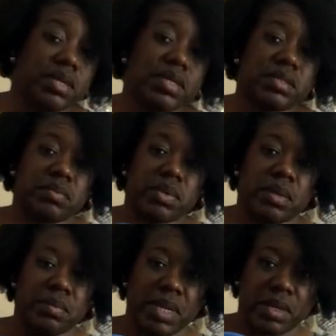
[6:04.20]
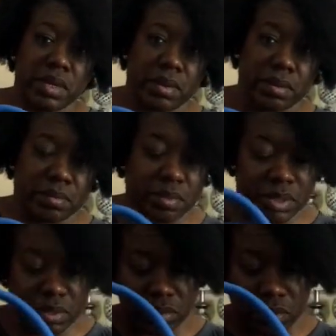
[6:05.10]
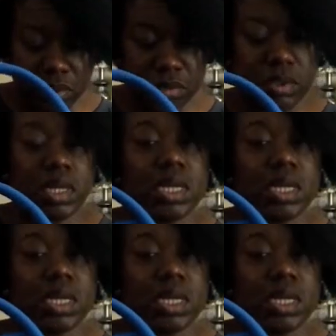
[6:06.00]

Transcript: that doesn't wear makeup, but you know,